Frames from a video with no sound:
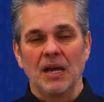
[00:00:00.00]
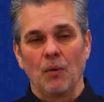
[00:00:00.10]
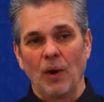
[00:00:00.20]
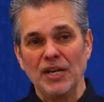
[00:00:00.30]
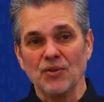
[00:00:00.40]

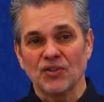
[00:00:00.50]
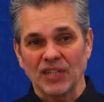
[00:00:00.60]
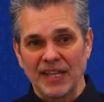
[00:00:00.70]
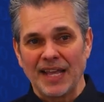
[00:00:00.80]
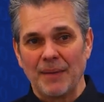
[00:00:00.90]
when you
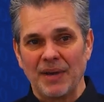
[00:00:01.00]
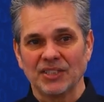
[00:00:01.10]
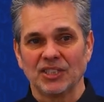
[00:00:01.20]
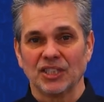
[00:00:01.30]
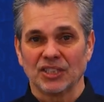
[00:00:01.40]
send that
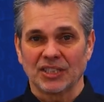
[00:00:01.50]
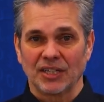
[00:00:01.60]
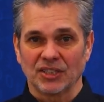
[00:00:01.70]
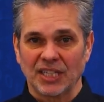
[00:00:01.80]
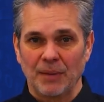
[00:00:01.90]
message in the
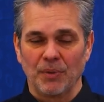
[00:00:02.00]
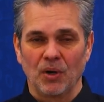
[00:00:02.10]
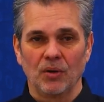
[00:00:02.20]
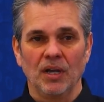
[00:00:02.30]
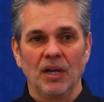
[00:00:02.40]
sender set
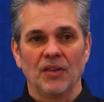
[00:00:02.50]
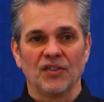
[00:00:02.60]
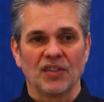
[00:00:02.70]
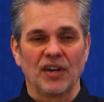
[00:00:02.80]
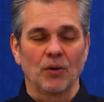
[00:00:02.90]
mode,
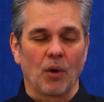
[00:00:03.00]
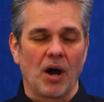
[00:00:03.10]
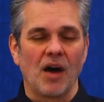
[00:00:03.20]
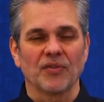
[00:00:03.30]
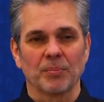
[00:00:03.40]
the sender will
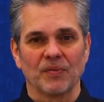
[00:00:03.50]
often